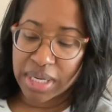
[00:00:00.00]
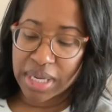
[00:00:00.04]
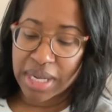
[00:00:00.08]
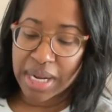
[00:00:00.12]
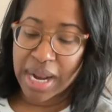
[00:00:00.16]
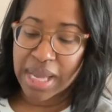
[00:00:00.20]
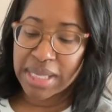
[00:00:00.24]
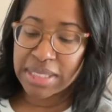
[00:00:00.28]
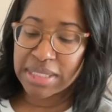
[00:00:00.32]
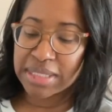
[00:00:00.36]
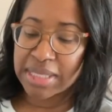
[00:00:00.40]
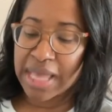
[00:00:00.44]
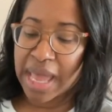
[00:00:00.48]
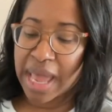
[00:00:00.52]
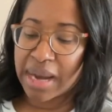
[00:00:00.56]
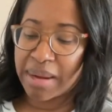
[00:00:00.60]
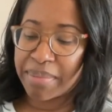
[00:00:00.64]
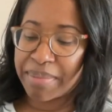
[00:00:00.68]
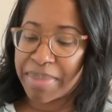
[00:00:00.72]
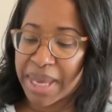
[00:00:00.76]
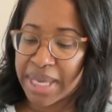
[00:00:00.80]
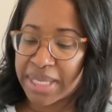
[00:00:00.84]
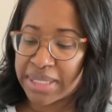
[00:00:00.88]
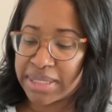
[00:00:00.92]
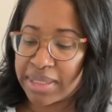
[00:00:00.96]
And I just got a
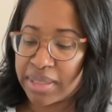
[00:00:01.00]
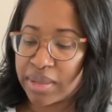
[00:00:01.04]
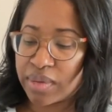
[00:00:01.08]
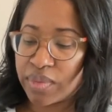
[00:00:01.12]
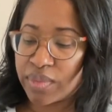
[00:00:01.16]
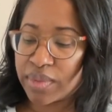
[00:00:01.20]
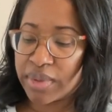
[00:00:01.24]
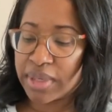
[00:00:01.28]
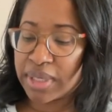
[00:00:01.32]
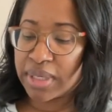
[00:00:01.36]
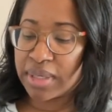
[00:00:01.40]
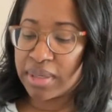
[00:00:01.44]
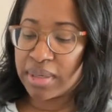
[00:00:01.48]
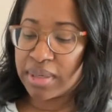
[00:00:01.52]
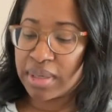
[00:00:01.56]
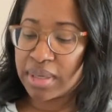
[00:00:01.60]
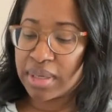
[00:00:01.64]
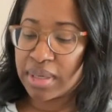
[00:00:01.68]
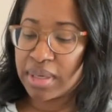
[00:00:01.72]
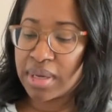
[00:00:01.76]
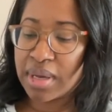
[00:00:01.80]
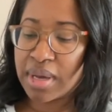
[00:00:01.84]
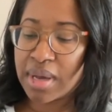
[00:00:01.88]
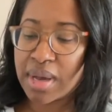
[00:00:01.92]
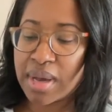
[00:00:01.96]
basic one,
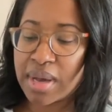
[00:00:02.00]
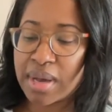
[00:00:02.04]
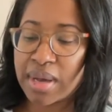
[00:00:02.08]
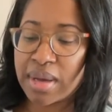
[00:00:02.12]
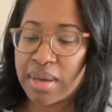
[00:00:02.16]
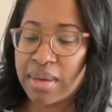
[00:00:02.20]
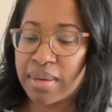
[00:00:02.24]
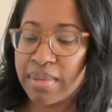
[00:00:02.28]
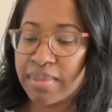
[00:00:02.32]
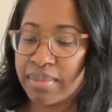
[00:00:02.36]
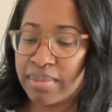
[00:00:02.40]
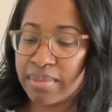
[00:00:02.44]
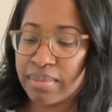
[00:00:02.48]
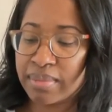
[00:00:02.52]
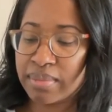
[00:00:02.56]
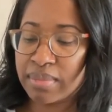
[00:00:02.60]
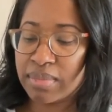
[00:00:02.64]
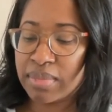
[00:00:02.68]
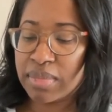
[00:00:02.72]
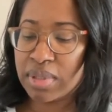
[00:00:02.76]
um,